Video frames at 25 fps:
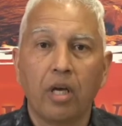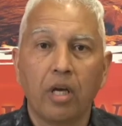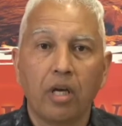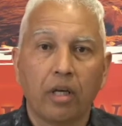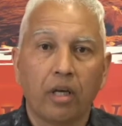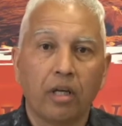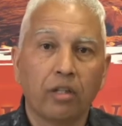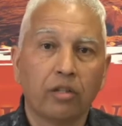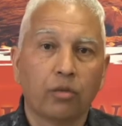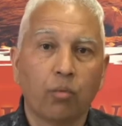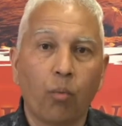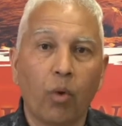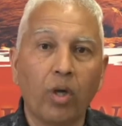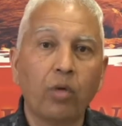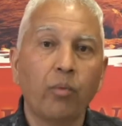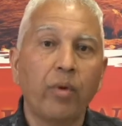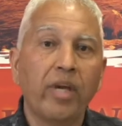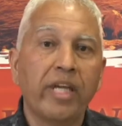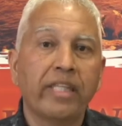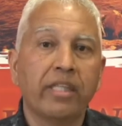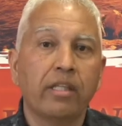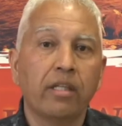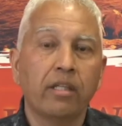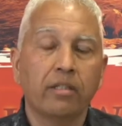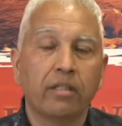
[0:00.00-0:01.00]
because the one
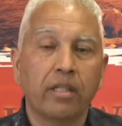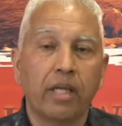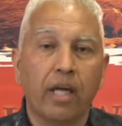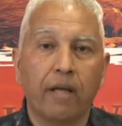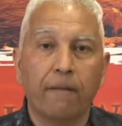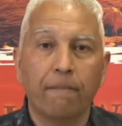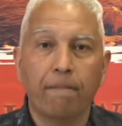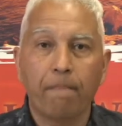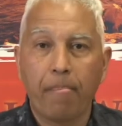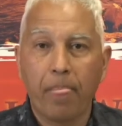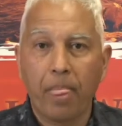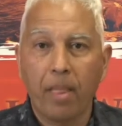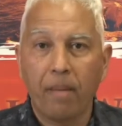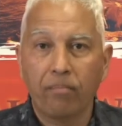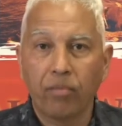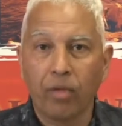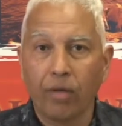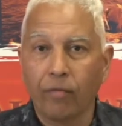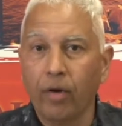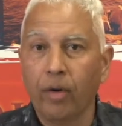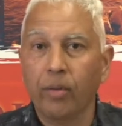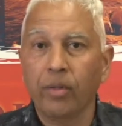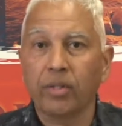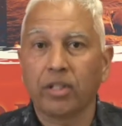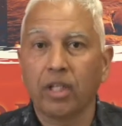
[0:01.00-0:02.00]
weakness that the
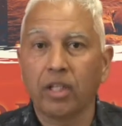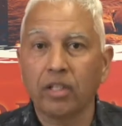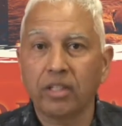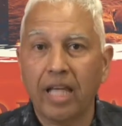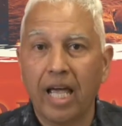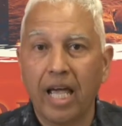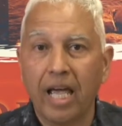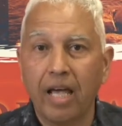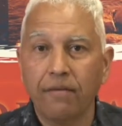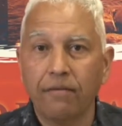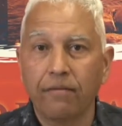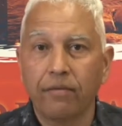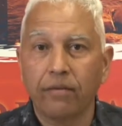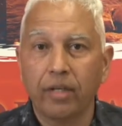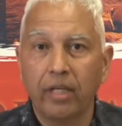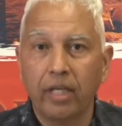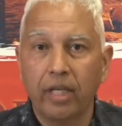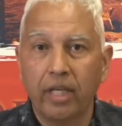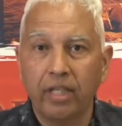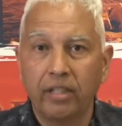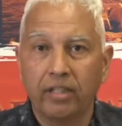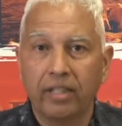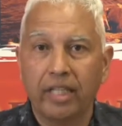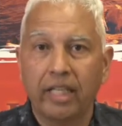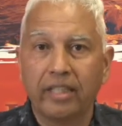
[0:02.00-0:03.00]
virus does have
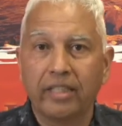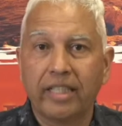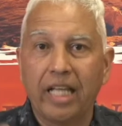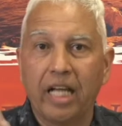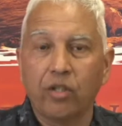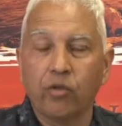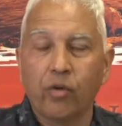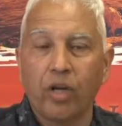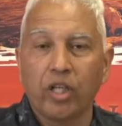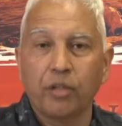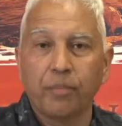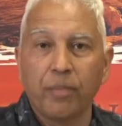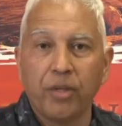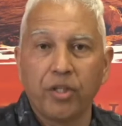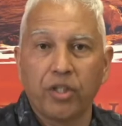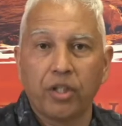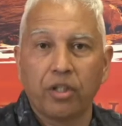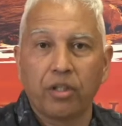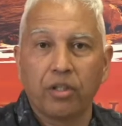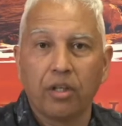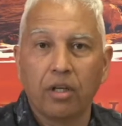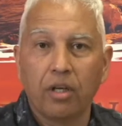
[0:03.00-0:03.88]
is that transmission.